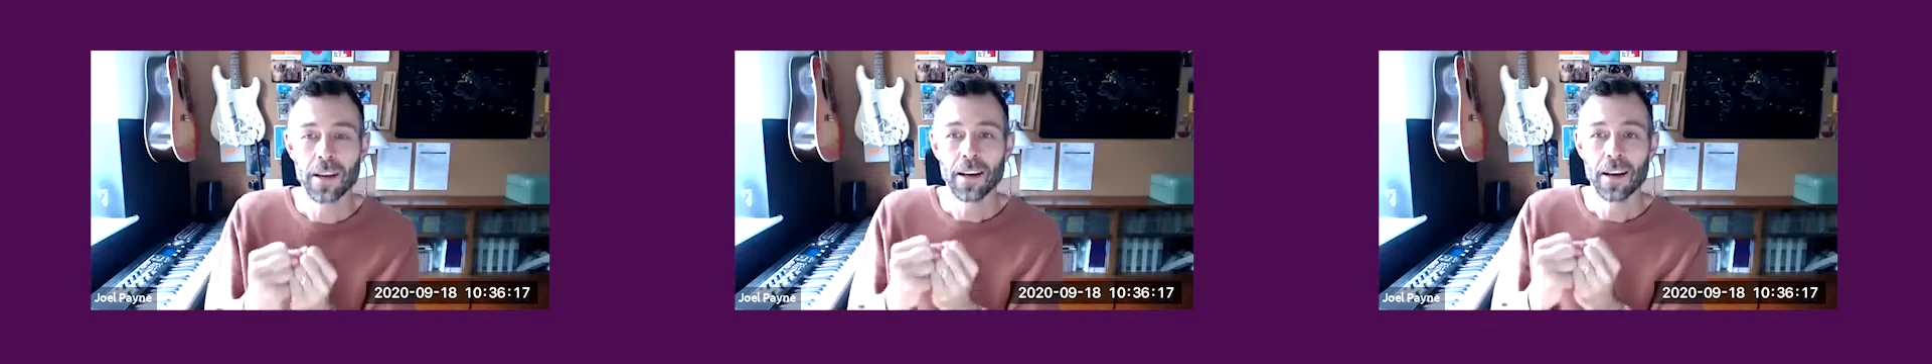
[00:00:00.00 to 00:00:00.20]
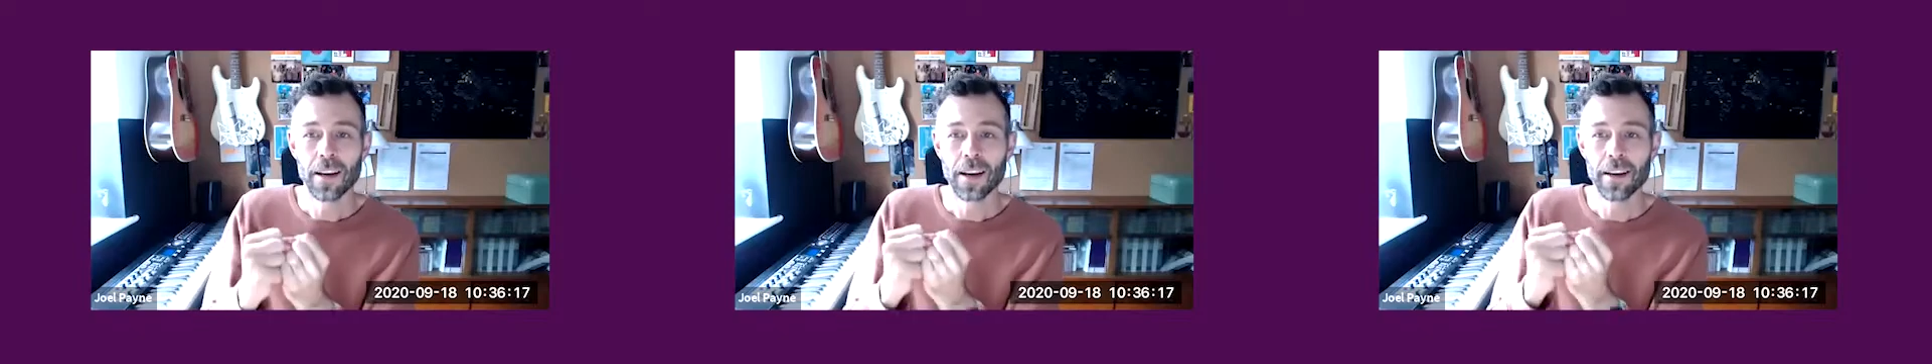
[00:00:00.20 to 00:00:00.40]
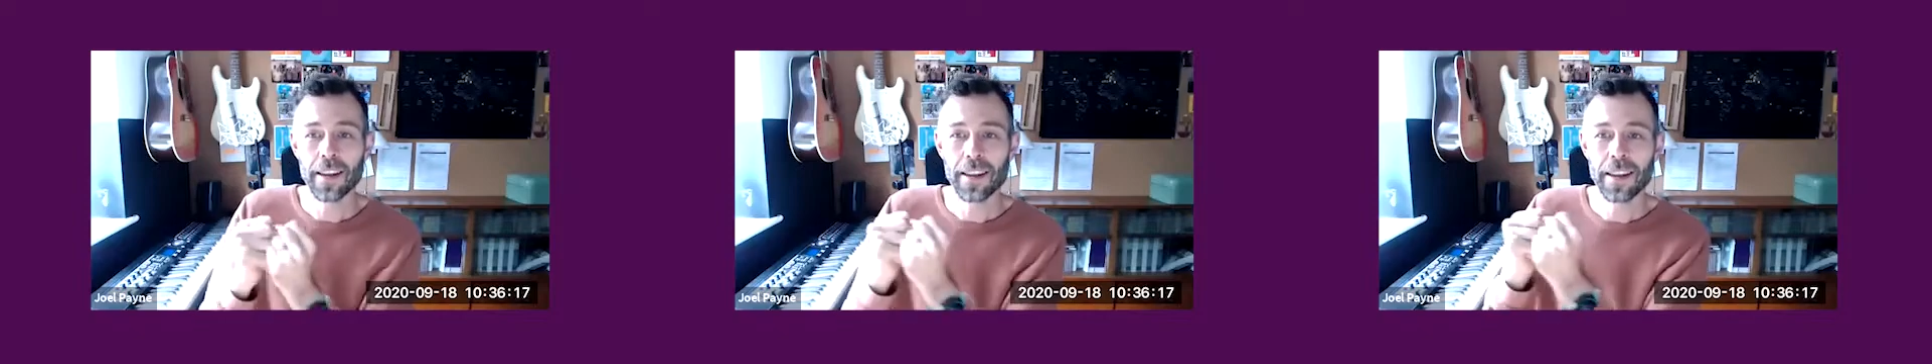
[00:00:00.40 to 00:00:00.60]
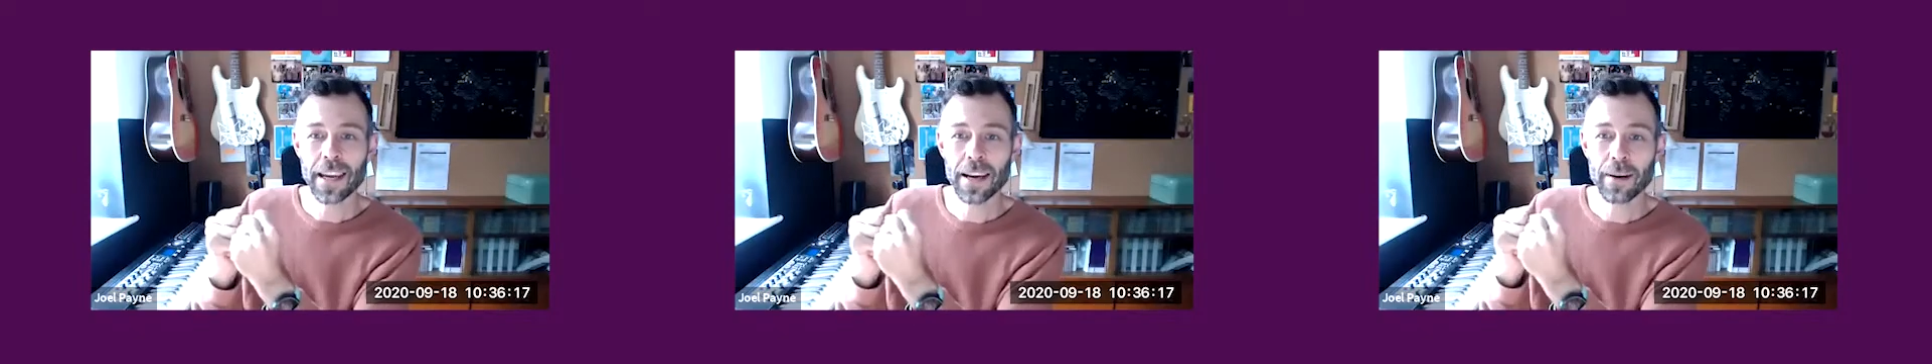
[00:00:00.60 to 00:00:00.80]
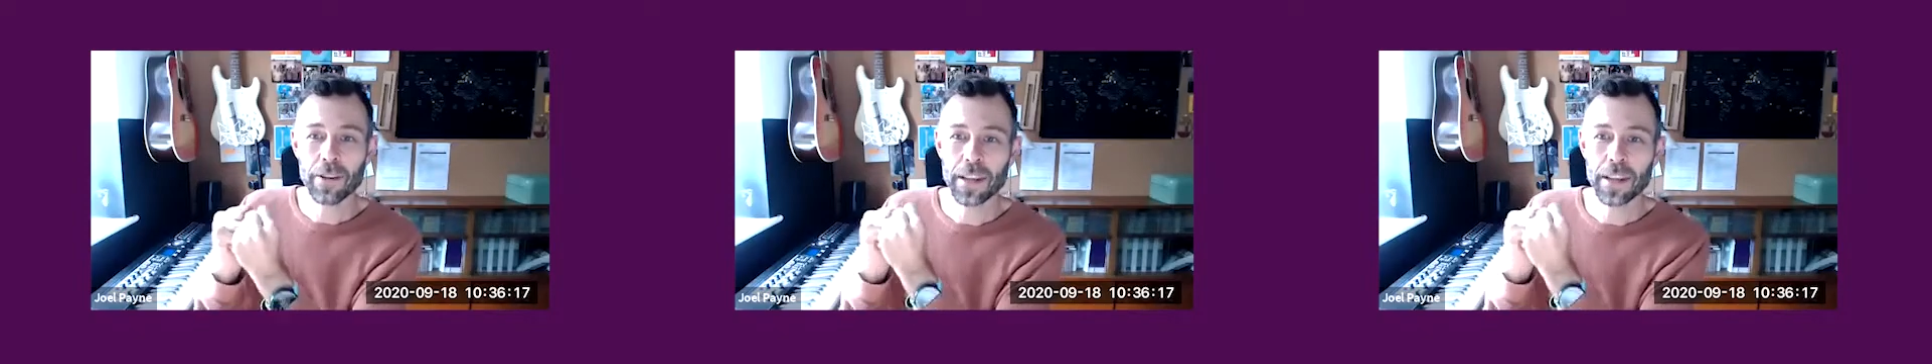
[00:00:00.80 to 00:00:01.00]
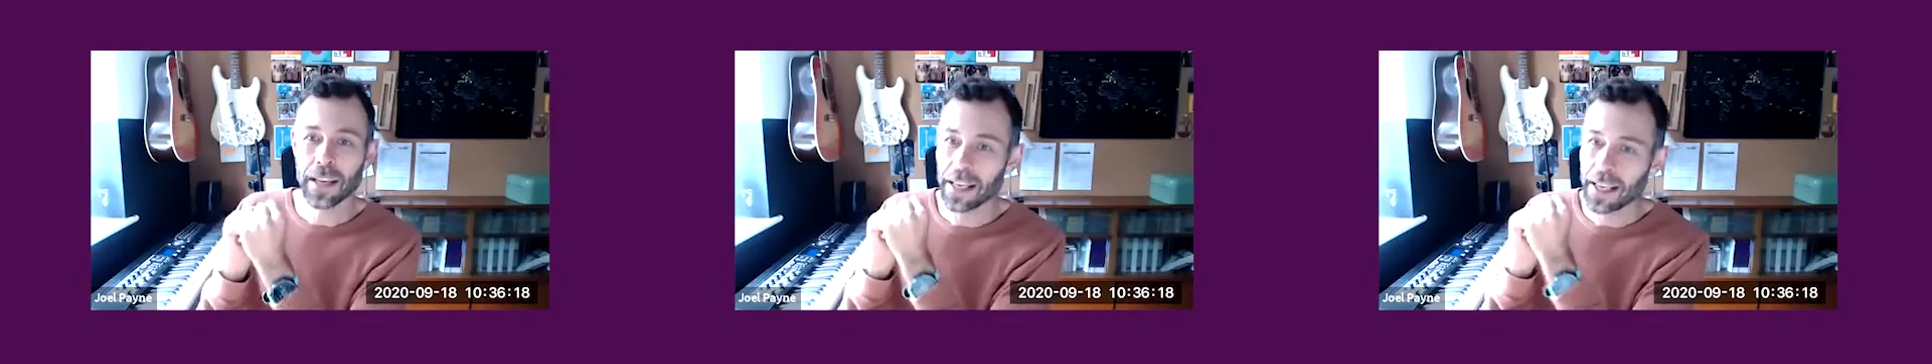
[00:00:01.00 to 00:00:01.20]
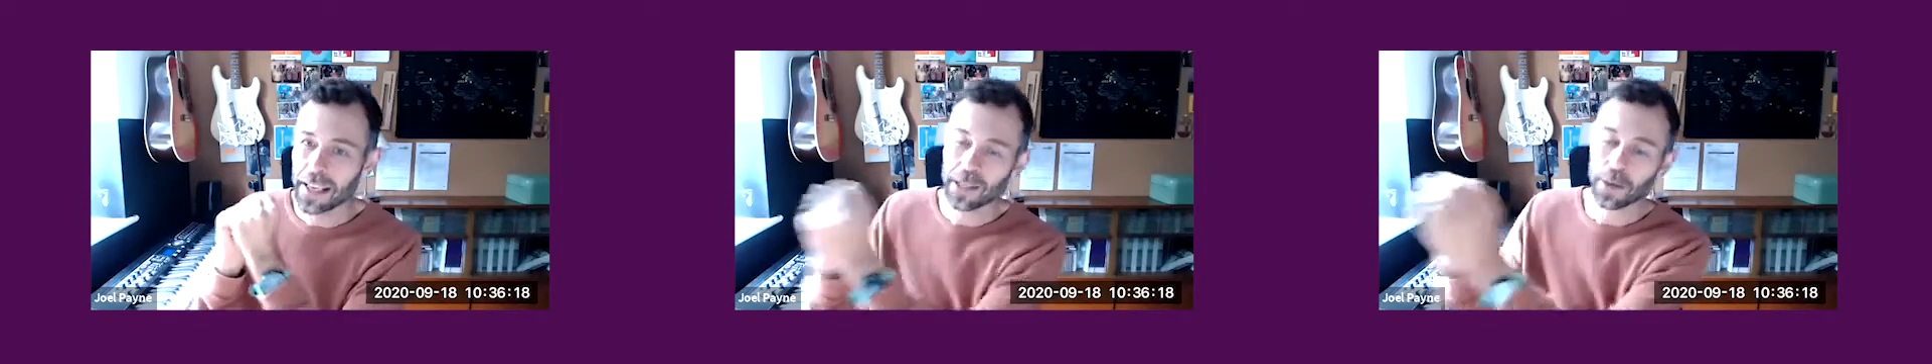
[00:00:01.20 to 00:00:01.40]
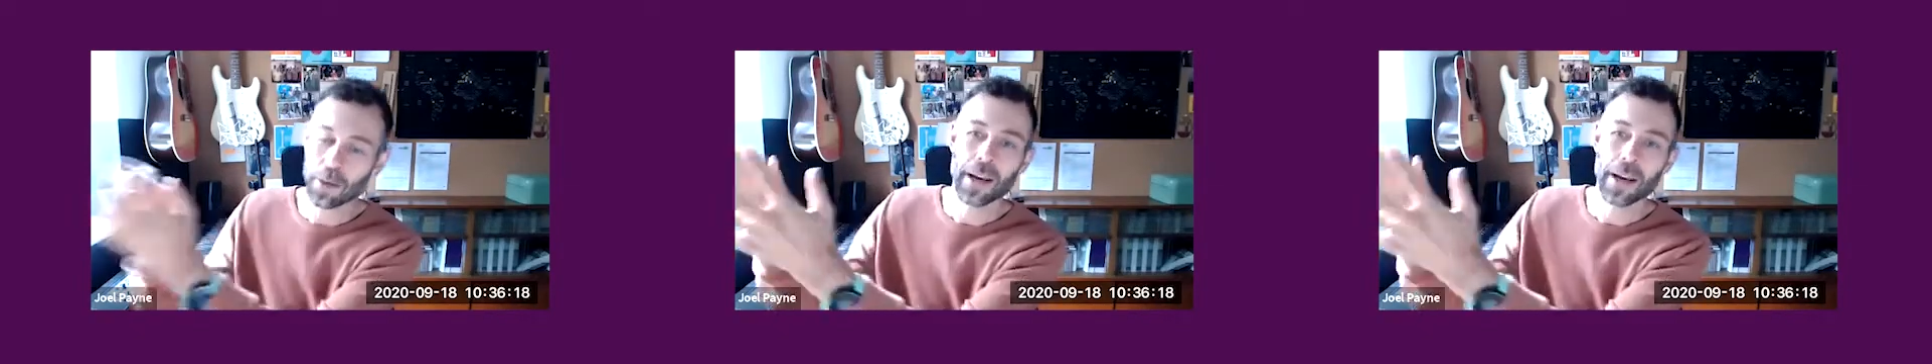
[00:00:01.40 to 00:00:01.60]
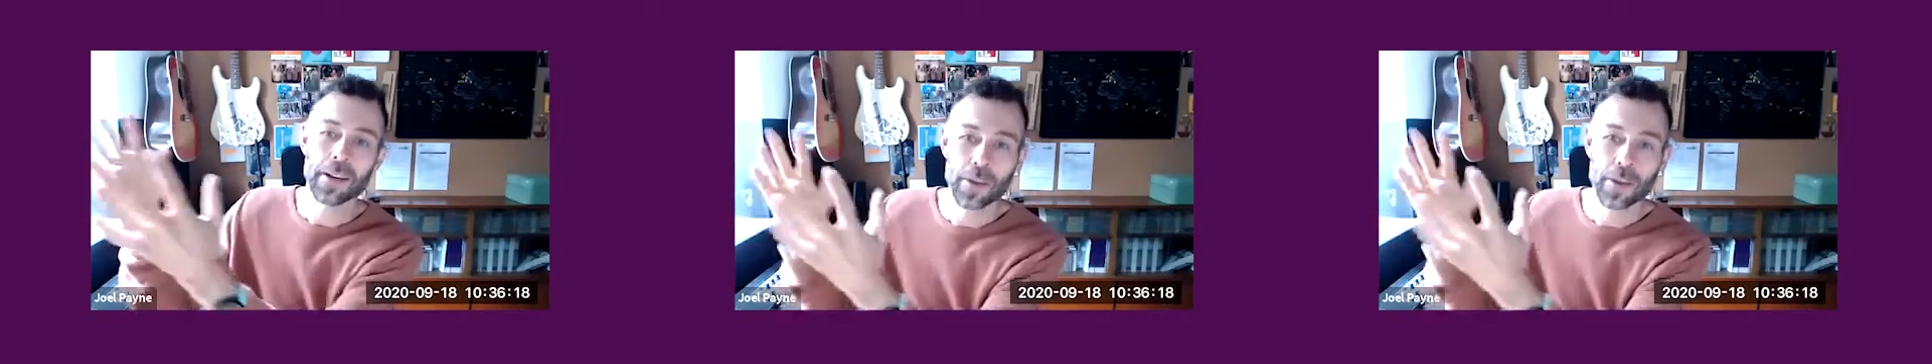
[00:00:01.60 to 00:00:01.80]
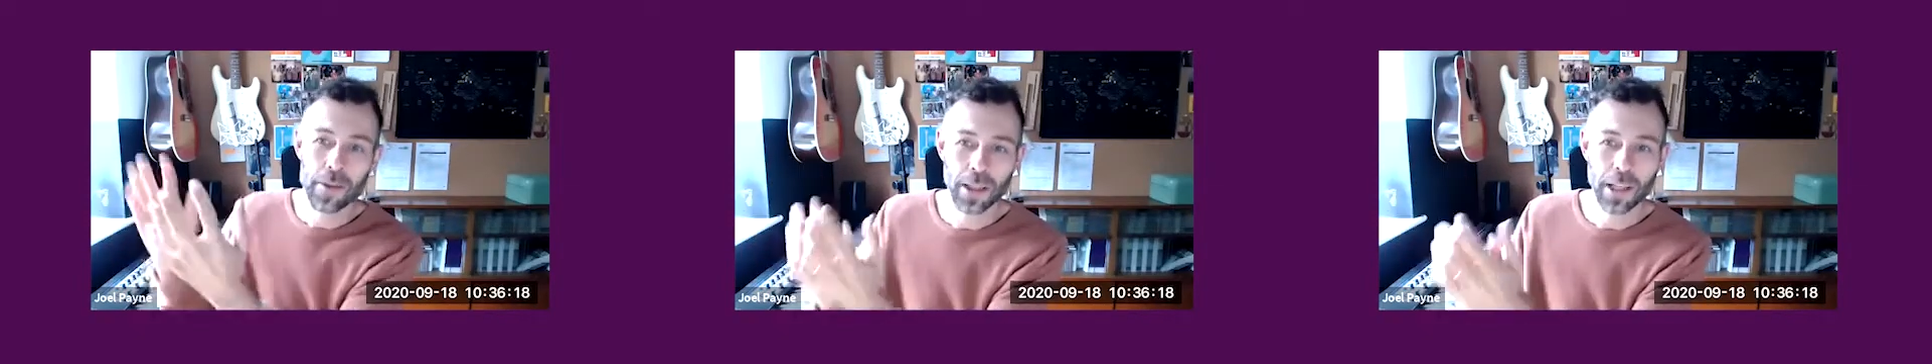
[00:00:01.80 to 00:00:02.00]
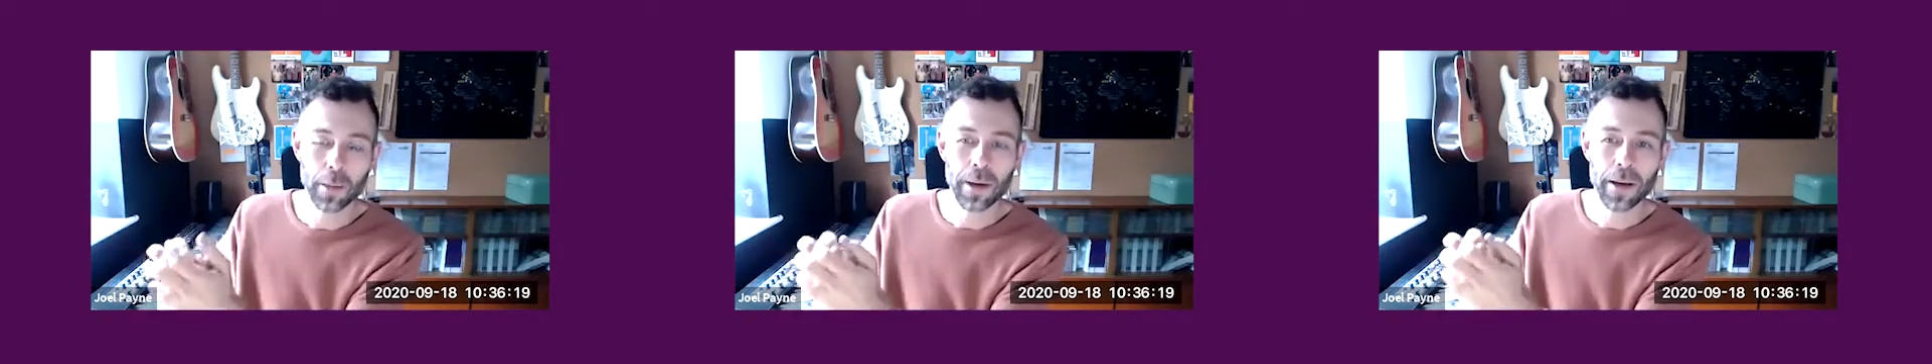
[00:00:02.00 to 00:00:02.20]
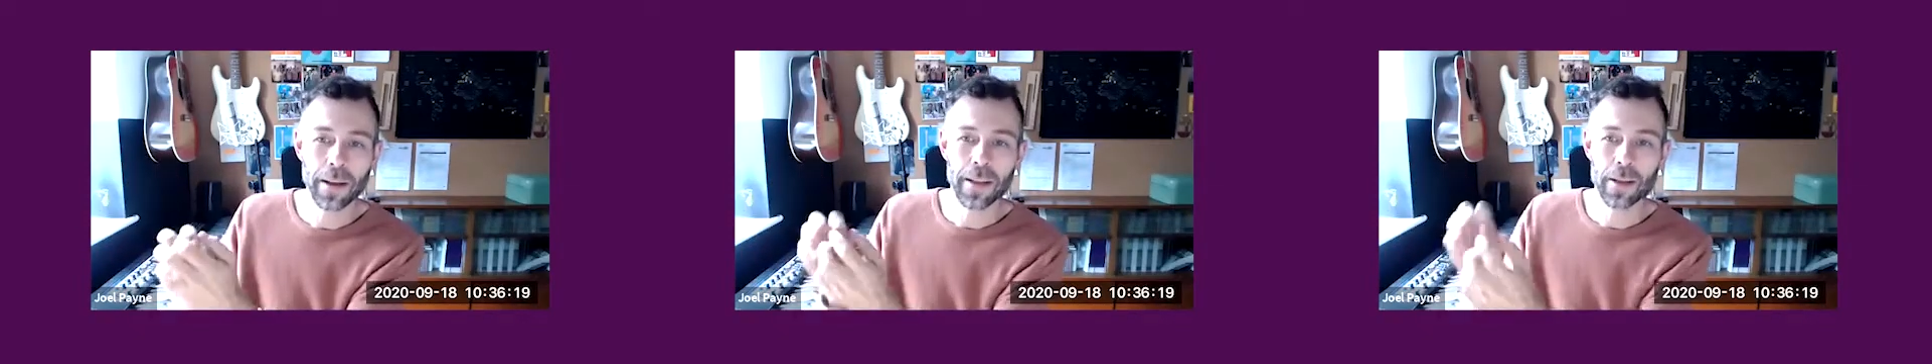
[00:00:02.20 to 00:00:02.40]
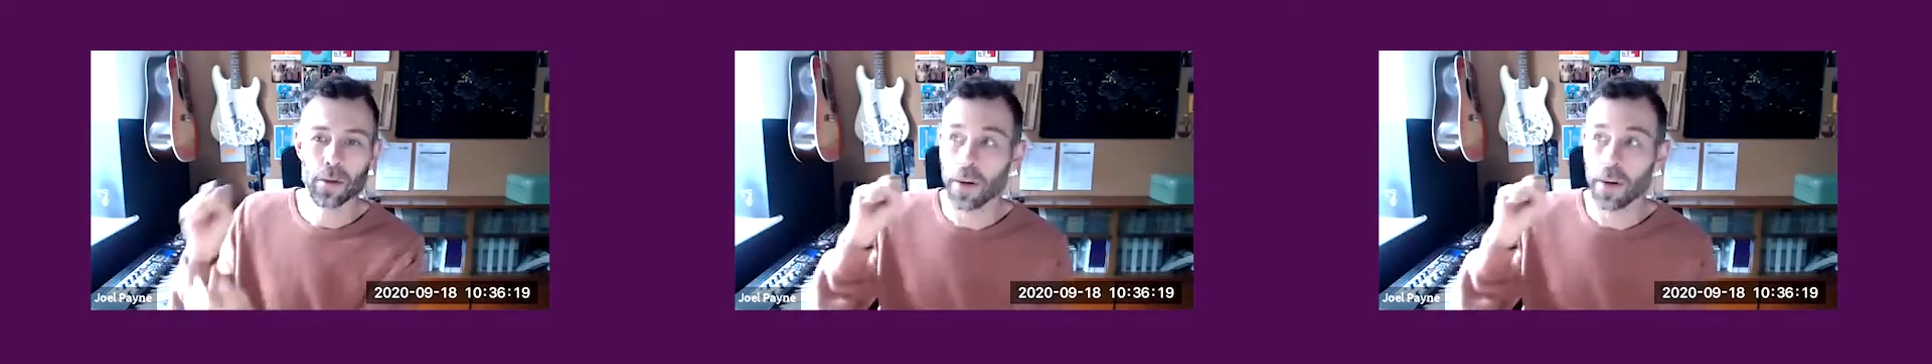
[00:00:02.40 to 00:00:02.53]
and then here are the let's go out and do something about this,